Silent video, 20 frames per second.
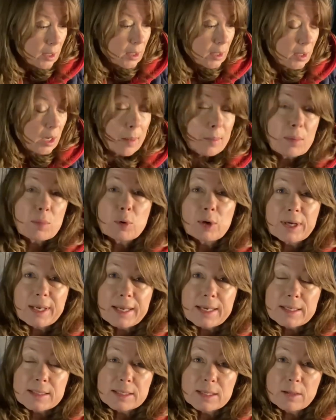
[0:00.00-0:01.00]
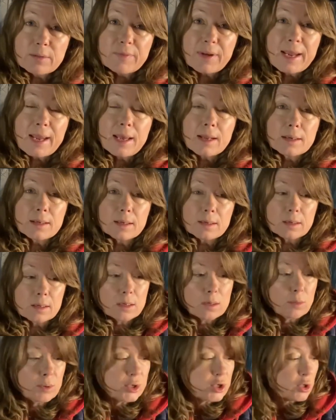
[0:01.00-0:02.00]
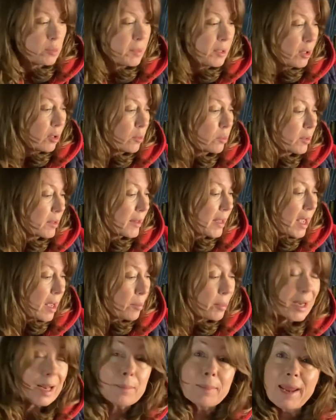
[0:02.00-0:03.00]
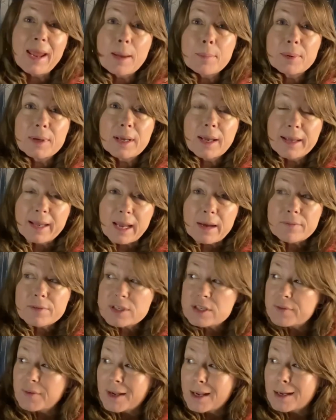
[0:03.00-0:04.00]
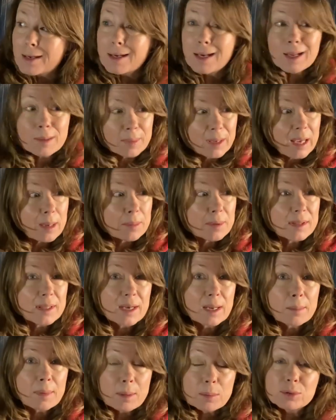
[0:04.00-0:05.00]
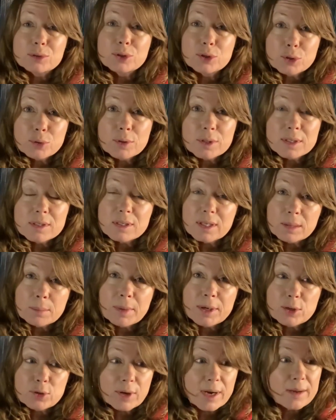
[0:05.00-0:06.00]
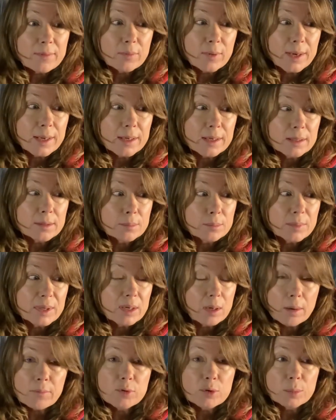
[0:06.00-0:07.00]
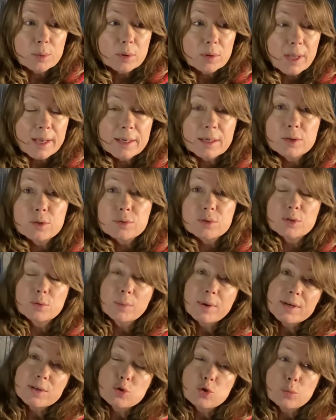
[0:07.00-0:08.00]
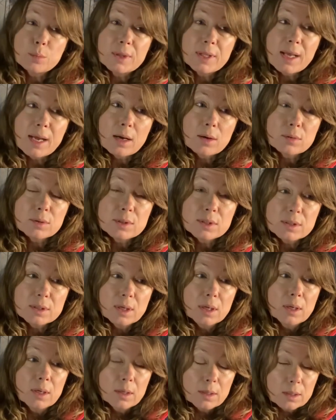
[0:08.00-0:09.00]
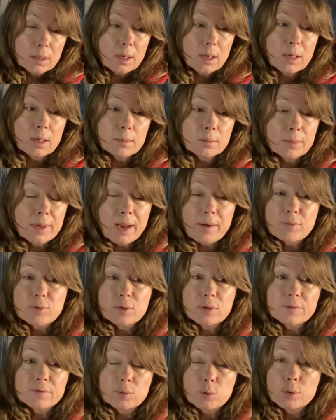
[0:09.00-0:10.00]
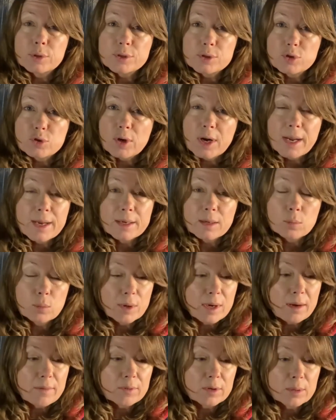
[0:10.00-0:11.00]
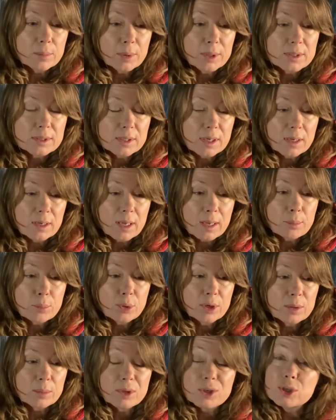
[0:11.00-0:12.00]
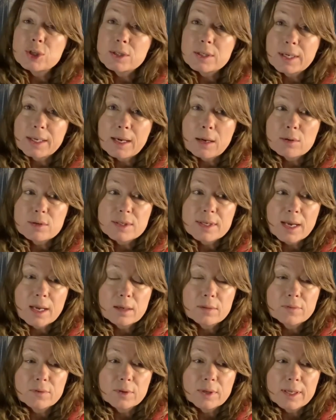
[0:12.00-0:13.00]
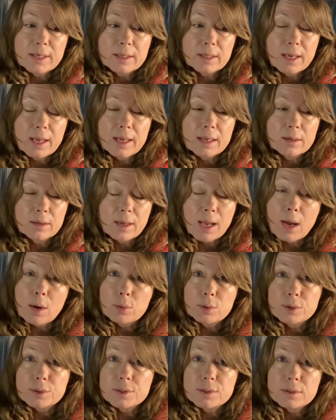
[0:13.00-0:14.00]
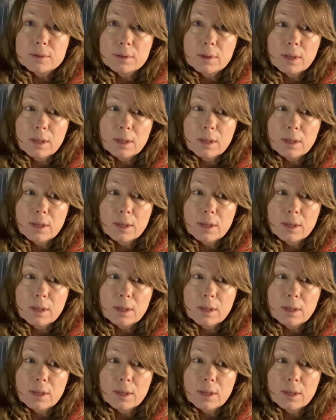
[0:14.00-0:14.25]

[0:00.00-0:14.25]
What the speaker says: a couple more days in the van and we should be good with that. But I'm happy I have this van, and I'm happy that I'm able to do this in my driveway and be comfortable. I can use the restroom in the house after the floors dry and whatever, but I'm pretty much stuck outside for like 8 hours